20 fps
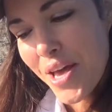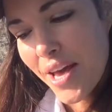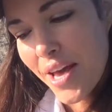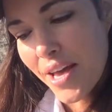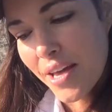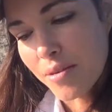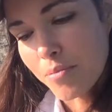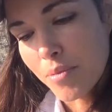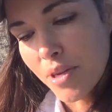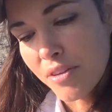
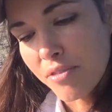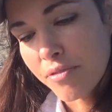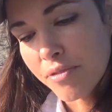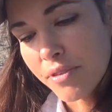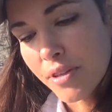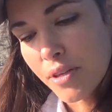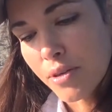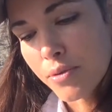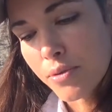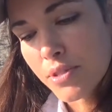and my
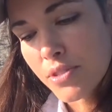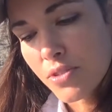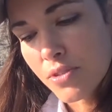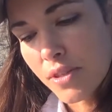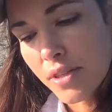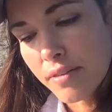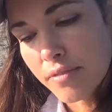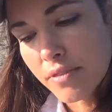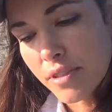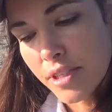flow is
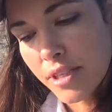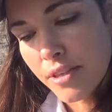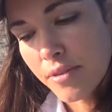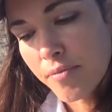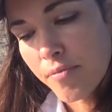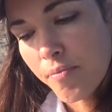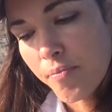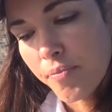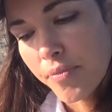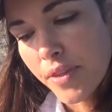lovely
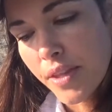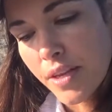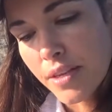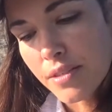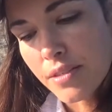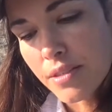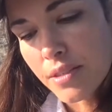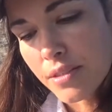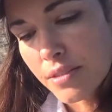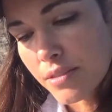and
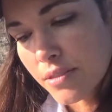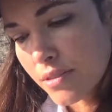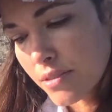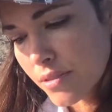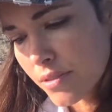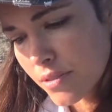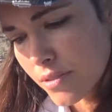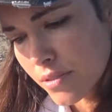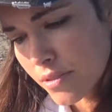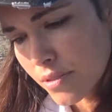
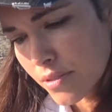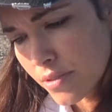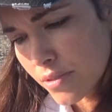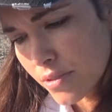does